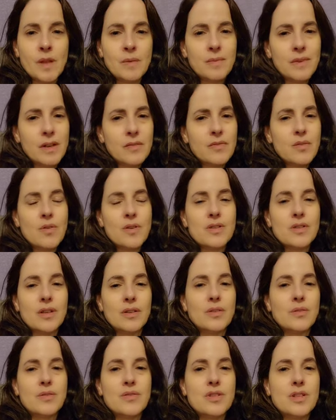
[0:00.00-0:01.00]
But of course, I
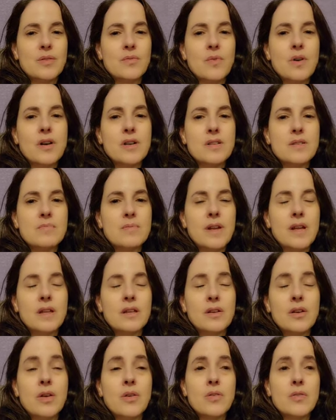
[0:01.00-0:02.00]
knew who she was, but I
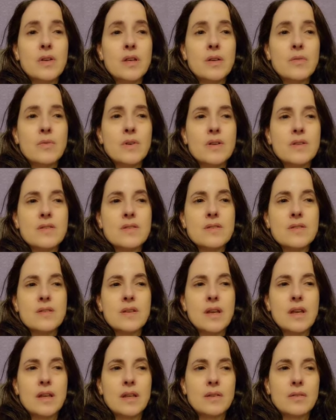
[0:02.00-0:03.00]
didn't know who he was.
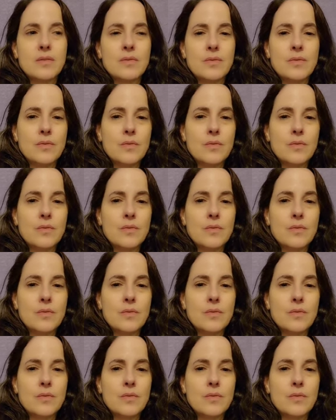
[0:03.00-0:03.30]
And